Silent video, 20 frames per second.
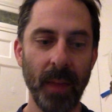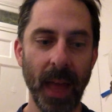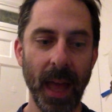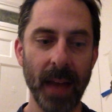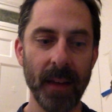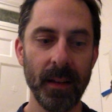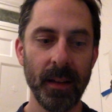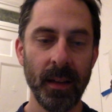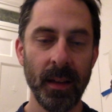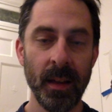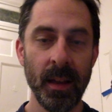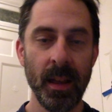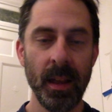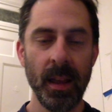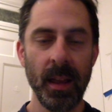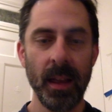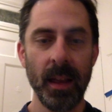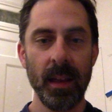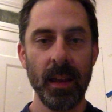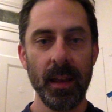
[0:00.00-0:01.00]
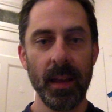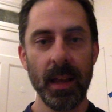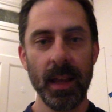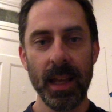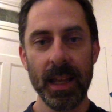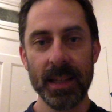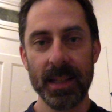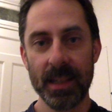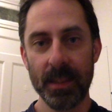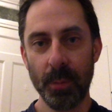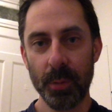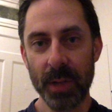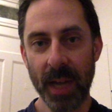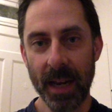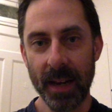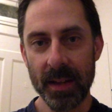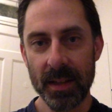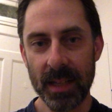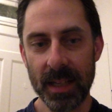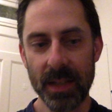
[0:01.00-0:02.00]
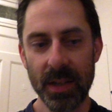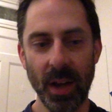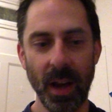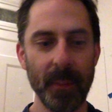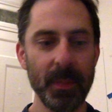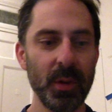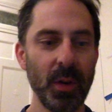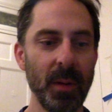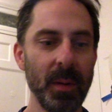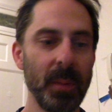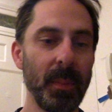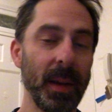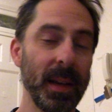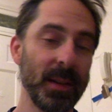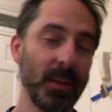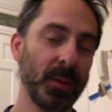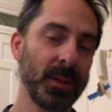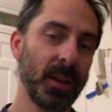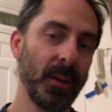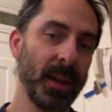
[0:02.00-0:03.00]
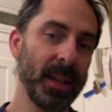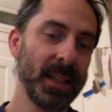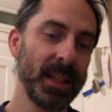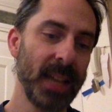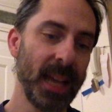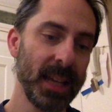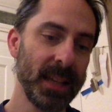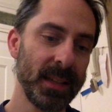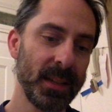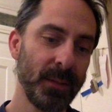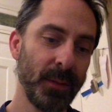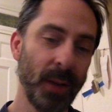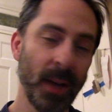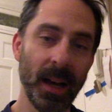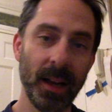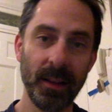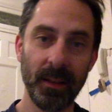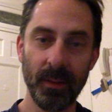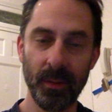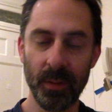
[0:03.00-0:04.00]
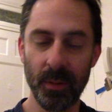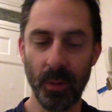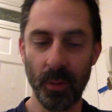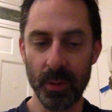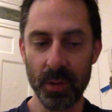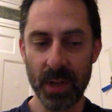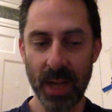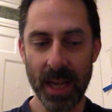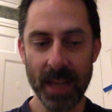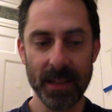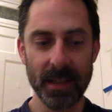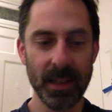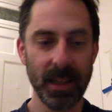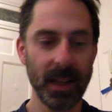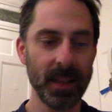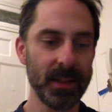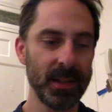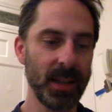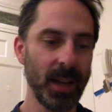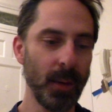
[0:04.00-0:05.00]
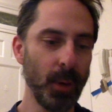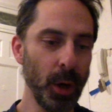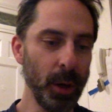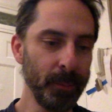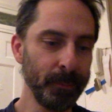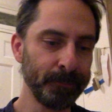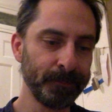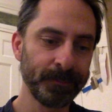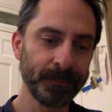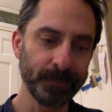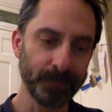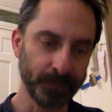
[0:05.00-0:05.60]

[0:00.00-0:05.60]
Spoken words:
that is simultaneously TypeScript but is also a test file or jest, and so on.